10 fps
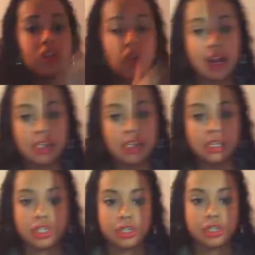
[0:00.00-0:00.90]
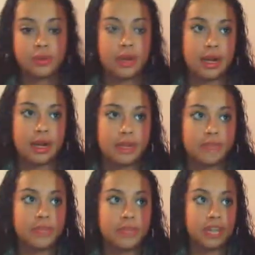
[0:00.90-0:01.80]
try to
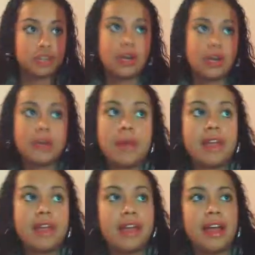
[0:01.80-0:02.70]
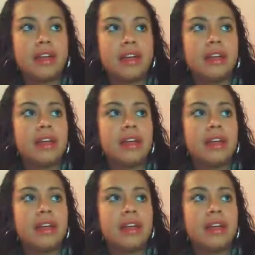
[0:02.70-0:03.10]
buy that.